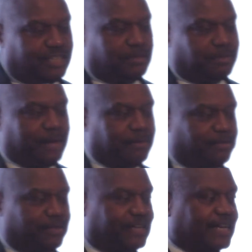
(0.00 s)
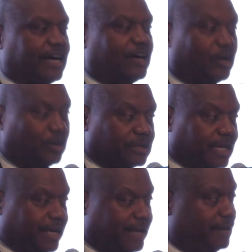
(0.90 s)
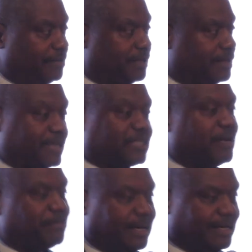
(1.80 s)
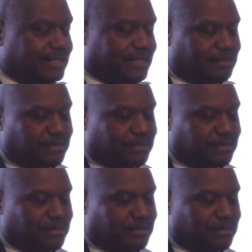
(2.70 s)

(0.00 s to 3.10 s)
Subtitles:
you'll probably figure out how old I am, and that's not my intent,